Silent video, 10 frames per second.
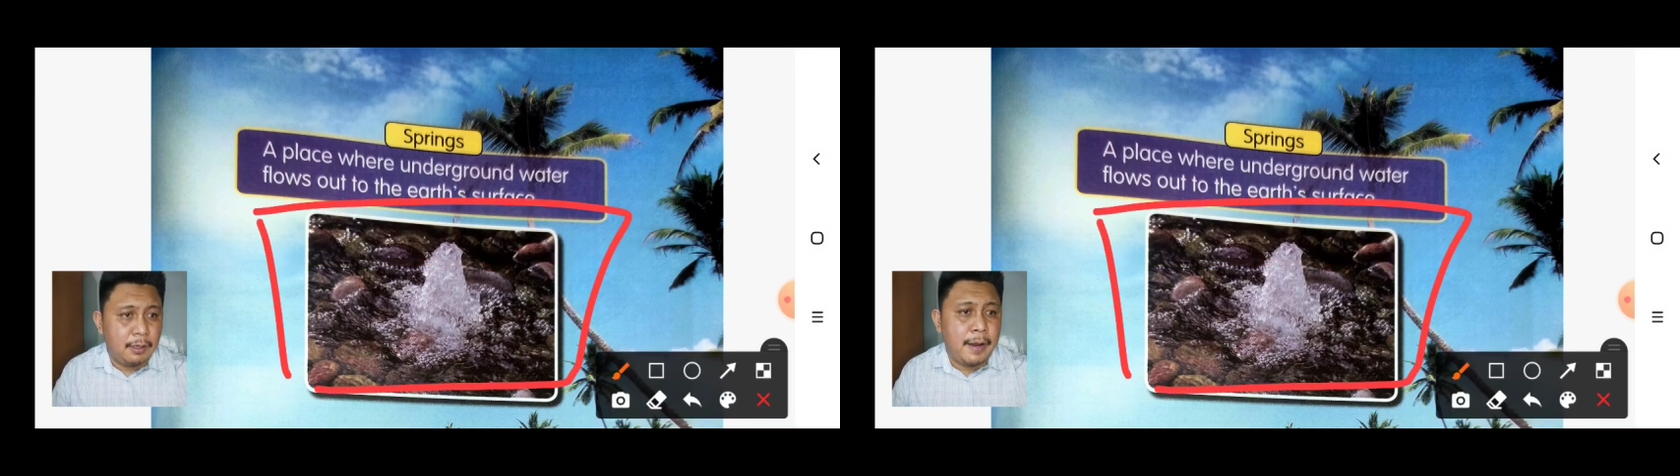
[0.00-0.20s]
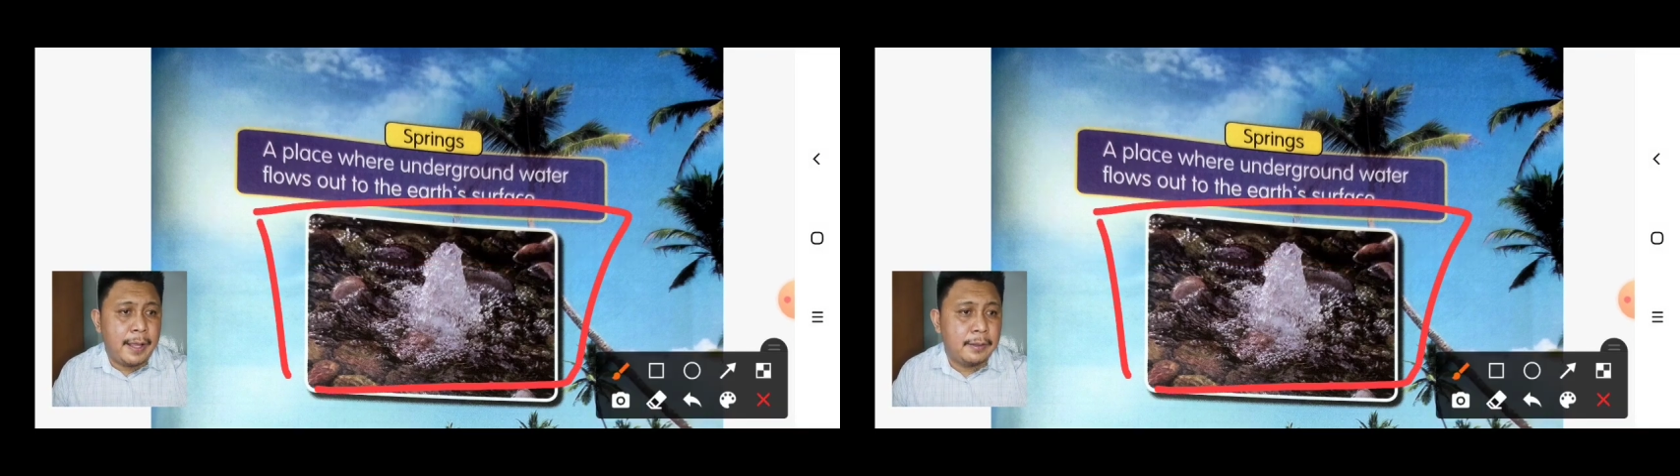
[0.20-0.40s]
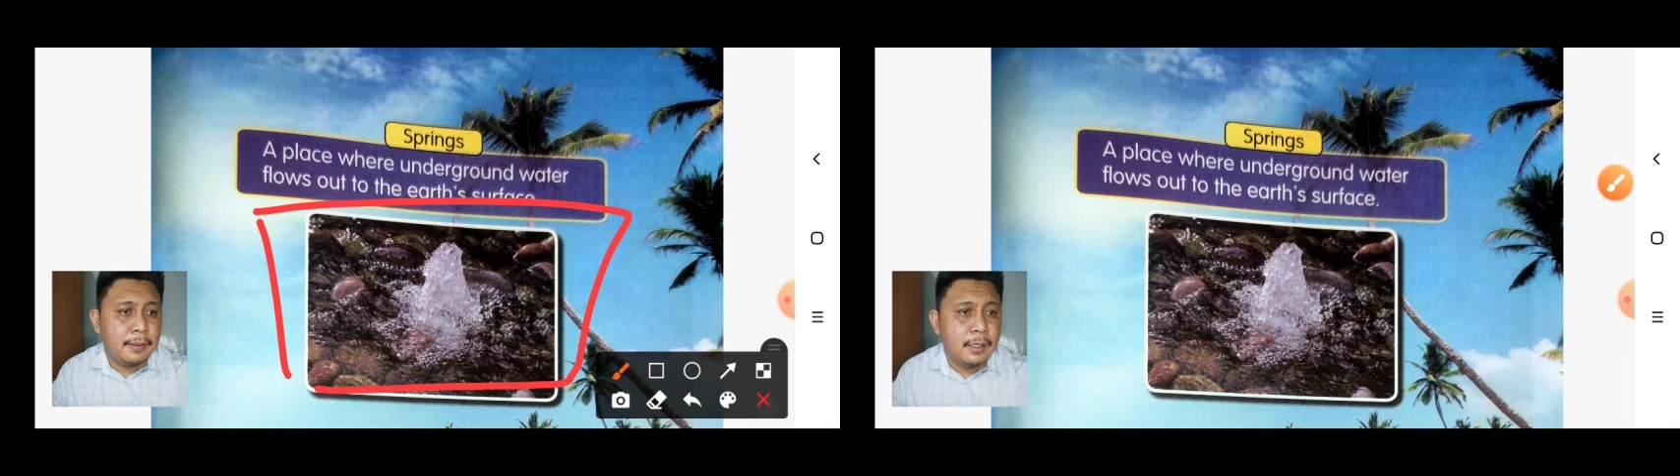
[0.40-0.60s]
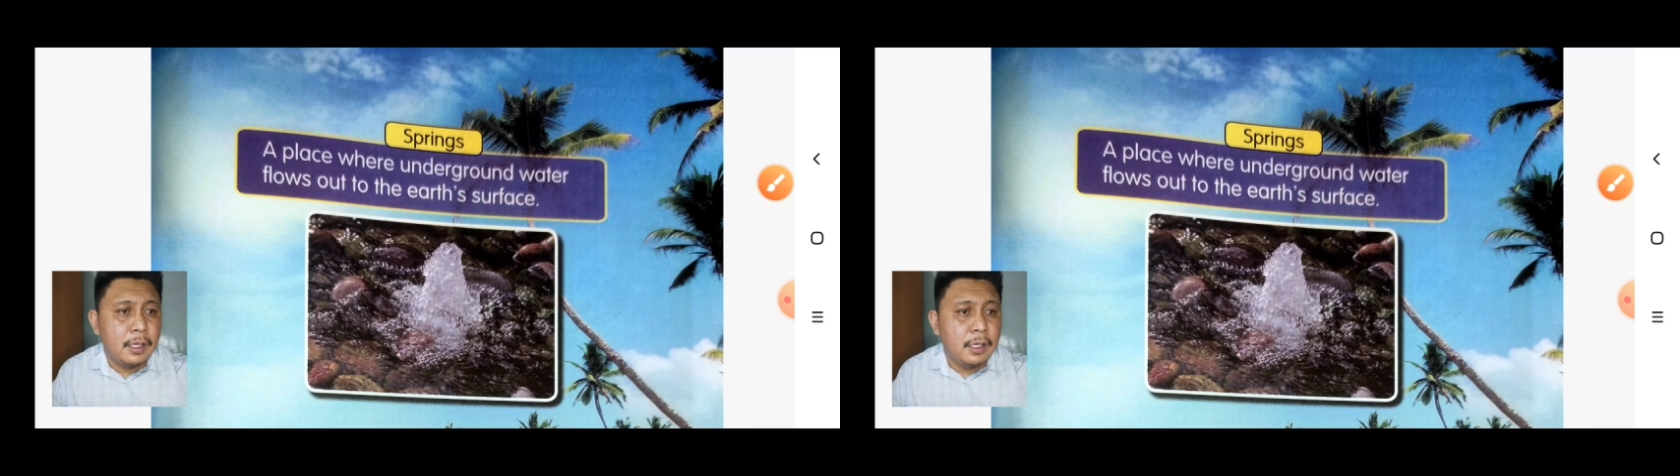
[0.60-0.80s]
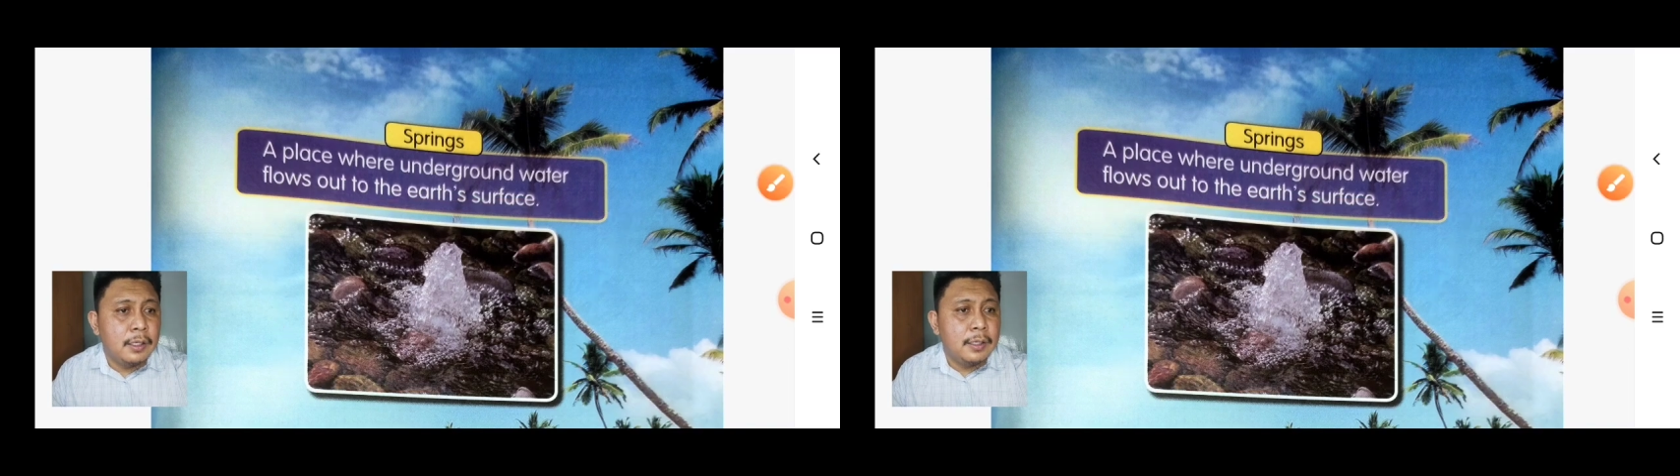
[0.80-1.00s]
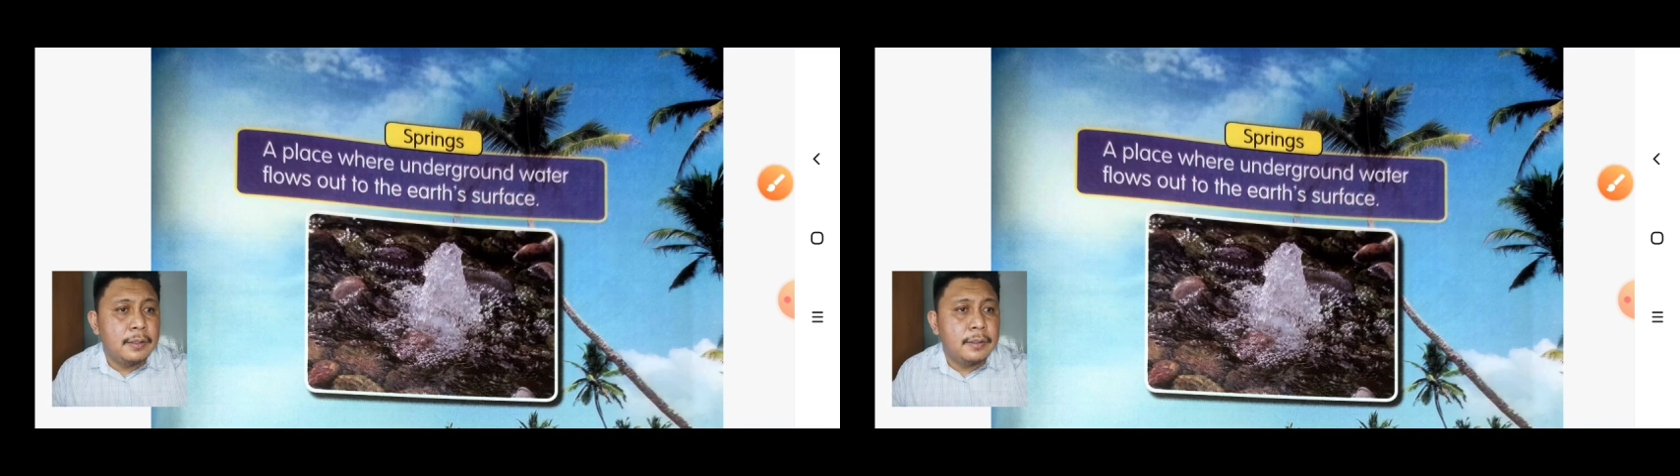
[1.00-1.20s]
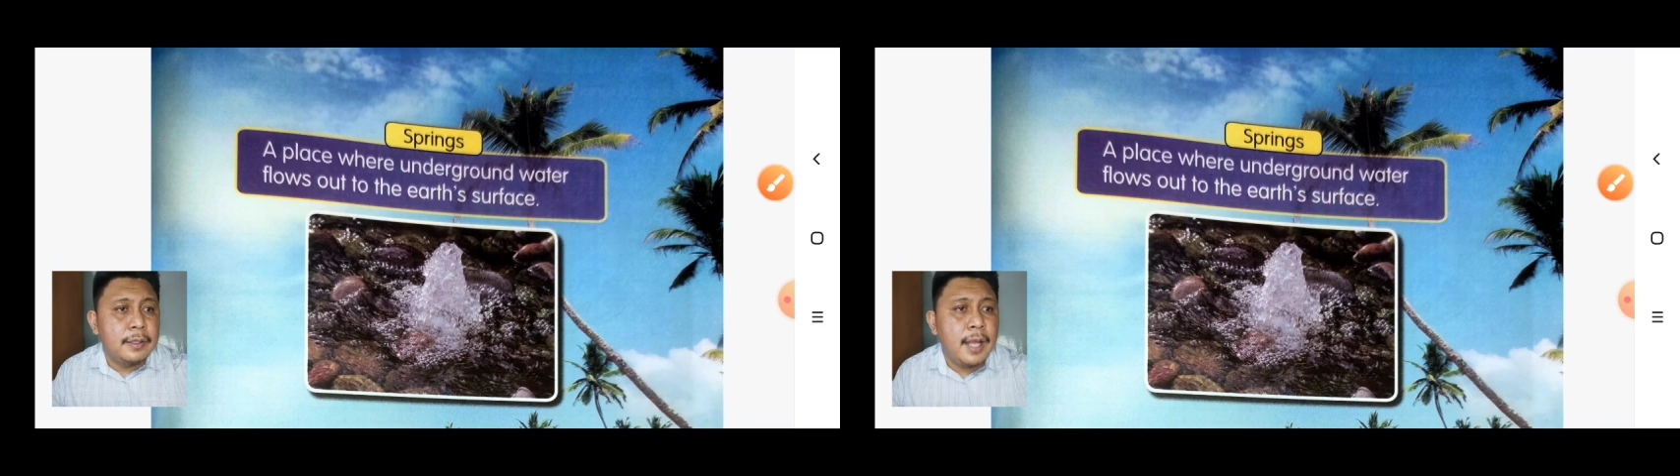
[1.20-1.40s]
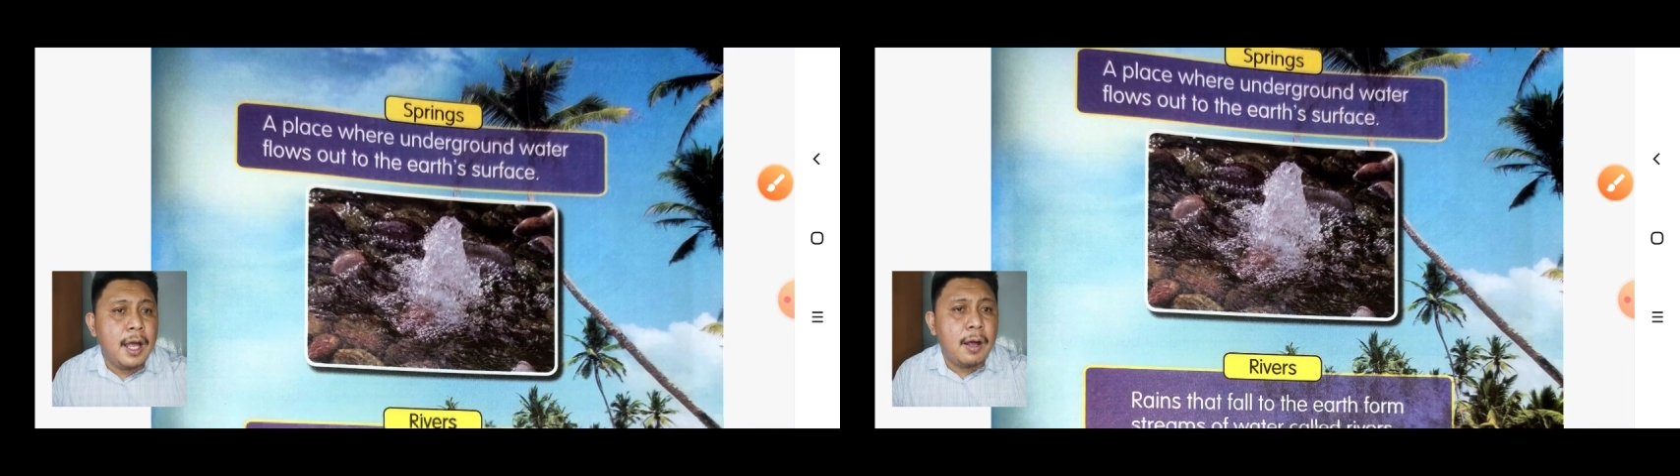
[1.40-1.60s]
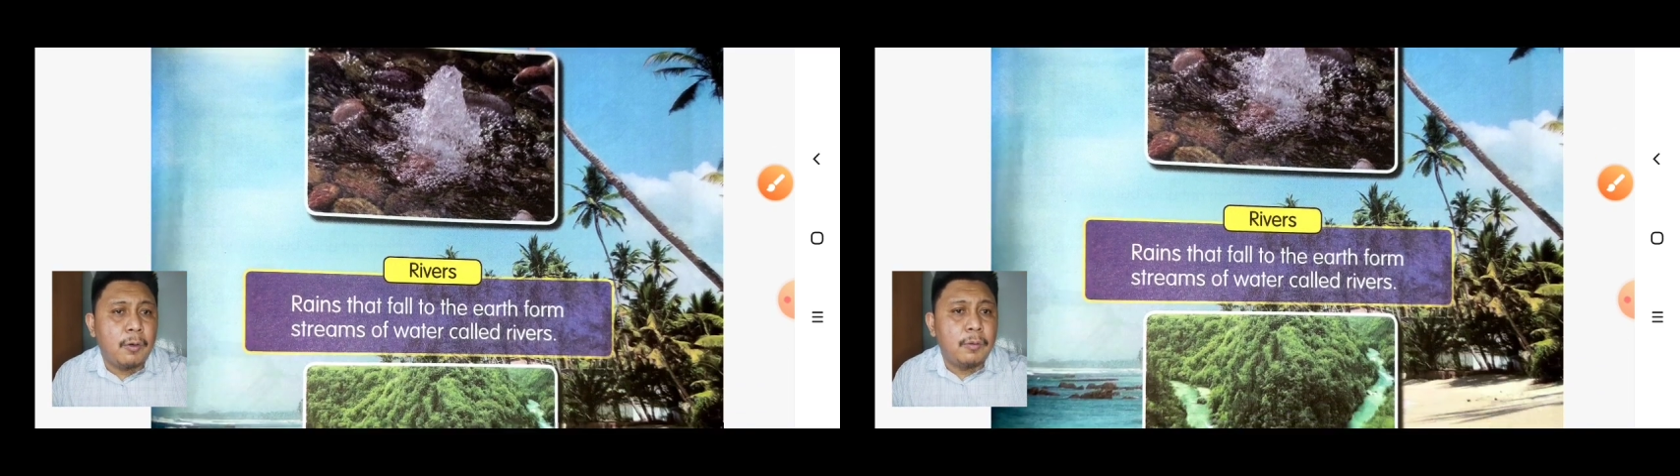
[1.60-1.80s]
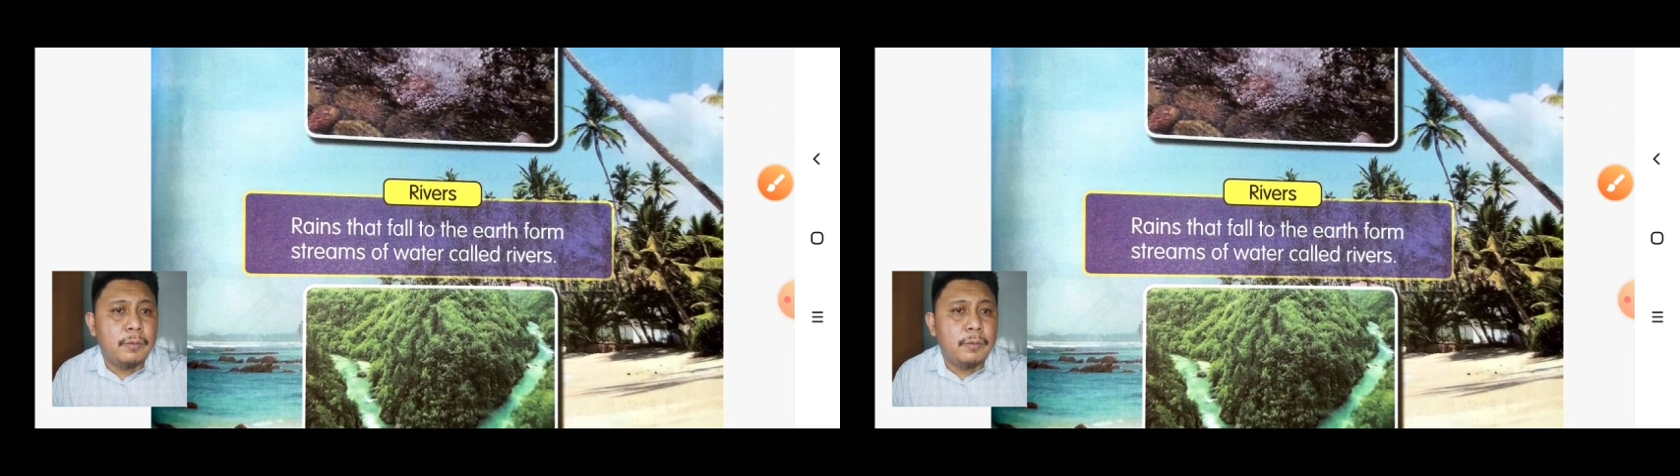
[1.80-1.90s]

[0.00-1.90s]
All right. Now,